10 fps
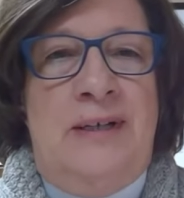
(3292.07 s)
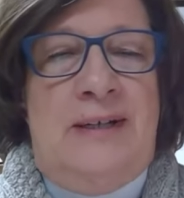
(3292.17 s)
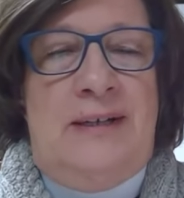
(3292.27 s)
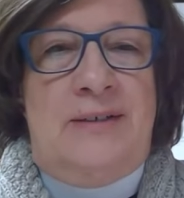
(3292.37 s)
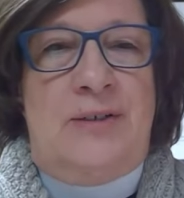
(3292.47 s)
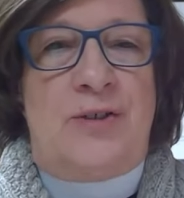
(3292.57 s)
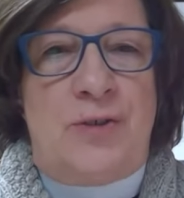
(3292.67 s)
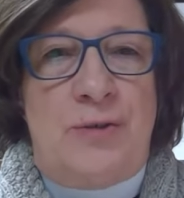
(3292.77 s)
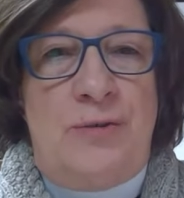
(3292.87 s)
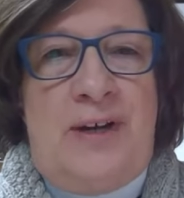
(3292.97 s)
to
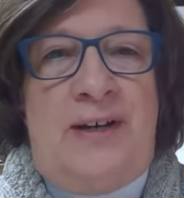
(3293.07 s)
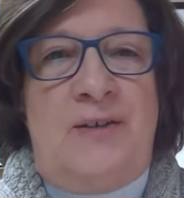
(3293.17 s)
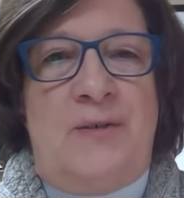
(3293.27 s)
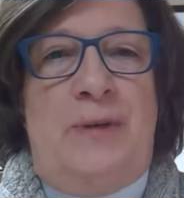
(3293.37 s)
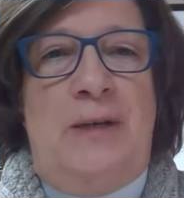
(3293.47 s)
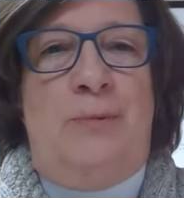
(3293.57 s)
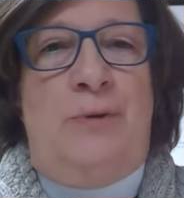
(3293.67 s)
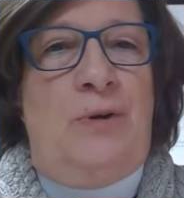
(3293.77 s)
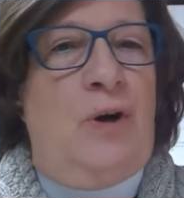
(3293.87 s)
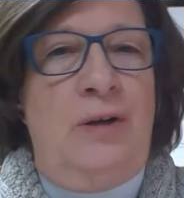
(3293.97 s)
serve God's
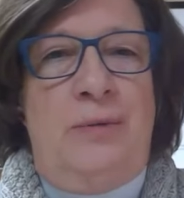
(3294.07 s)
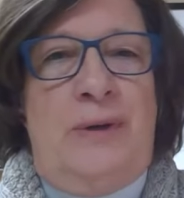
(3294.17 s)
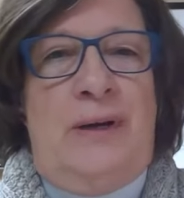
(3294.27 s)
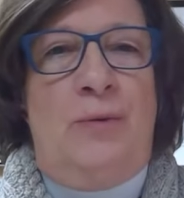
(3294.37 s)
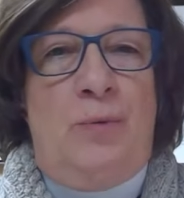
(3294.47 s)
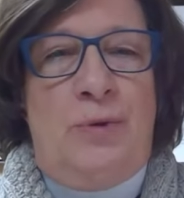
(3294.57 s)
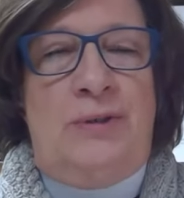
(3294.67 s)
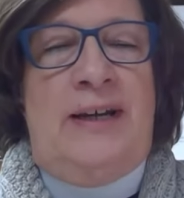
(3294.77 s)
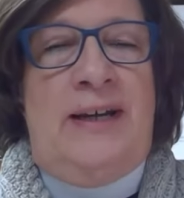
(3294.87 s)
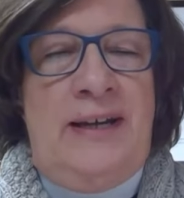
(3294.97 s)
people all around the
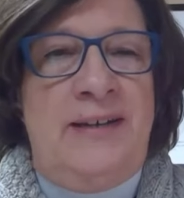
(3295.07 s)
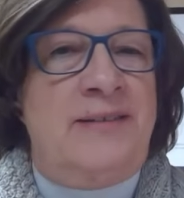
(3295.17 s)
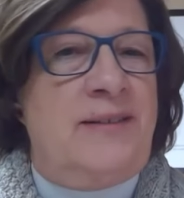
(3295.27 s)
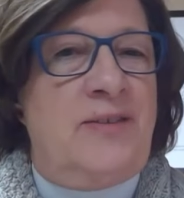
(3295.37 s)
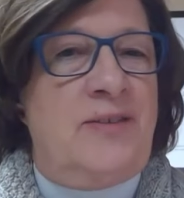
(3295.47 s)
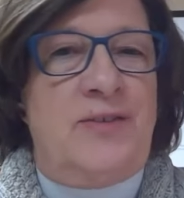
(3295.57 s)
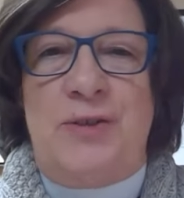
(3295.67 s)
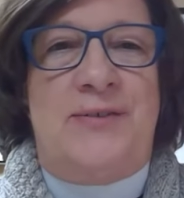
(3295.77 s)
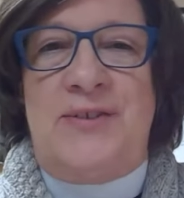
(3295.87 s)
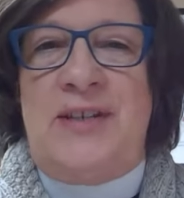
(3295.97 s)
world and on the
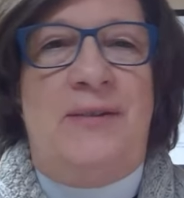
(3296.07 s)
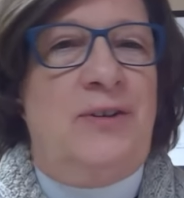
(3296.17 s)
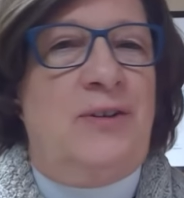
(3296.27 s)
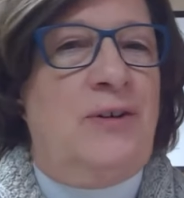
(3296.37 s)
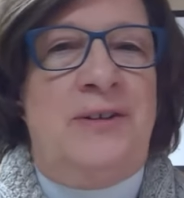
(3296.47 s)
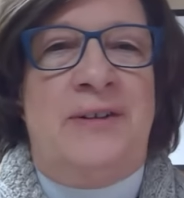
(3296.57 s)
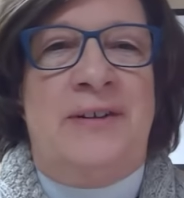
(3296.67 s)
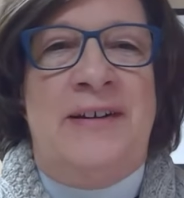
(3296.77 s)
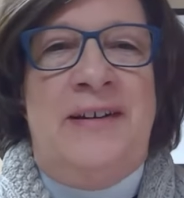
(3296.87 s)
streets of South Dakota